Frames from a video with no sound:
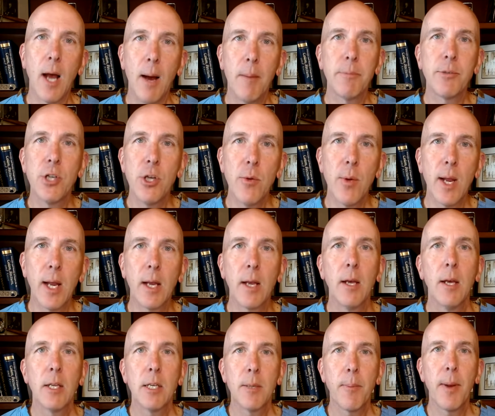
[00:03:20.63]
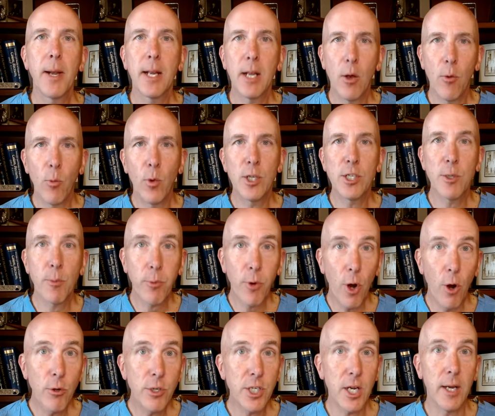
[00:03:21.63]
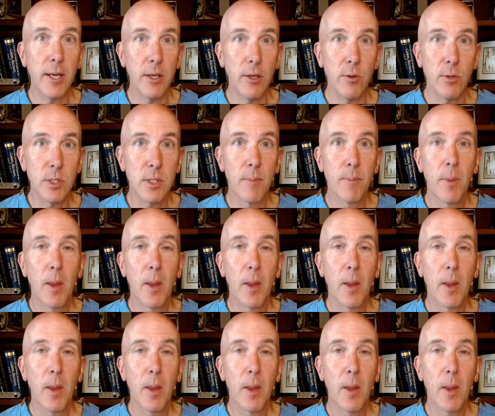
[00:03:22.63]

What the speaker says: I'm doing, depending on which approach I use.